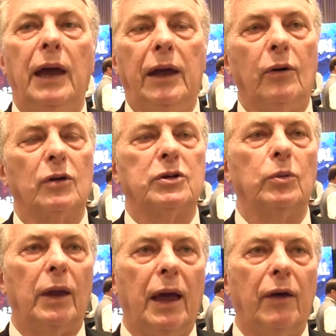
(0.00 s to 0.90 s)
And also
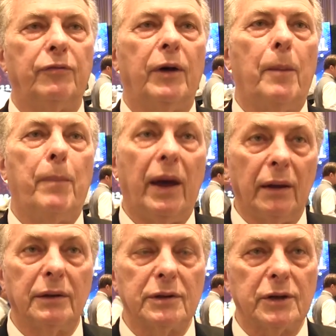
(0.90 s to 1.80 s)
we'll have a
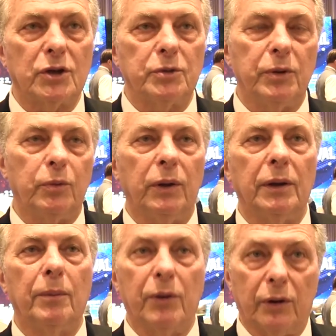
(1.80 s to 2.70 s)
panel discussion between
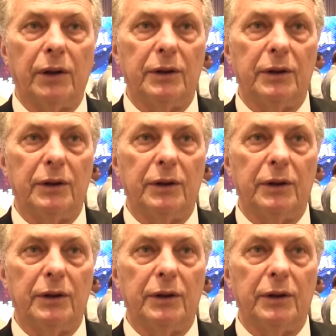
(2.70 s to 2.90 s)
American